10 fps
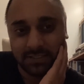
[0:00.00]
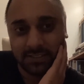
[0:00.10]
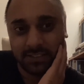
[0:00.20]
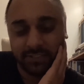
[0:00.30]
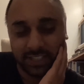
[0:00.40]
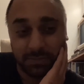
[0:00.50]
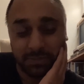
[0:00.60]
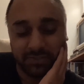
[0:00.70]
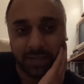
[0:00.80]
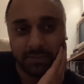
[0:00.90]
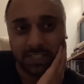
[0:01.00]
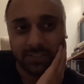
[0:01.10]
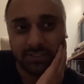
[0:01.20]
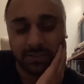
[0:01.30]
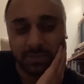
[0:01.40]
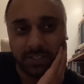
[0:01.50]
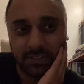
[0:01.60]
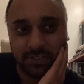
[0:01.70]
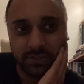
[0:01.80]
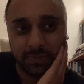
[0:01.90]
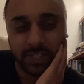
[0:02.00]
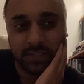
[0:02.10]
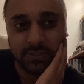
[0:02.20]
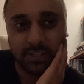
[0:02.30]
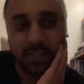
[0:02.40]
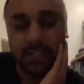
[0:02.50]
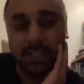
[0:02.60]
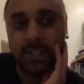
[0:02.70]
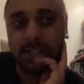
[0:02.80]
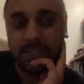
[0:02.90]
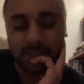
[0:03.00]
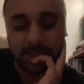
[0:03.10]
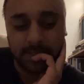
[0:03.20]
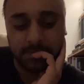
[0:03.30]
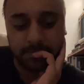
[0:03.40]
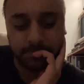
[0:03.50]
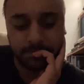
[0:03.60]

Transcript: victims' families could have been suspects, and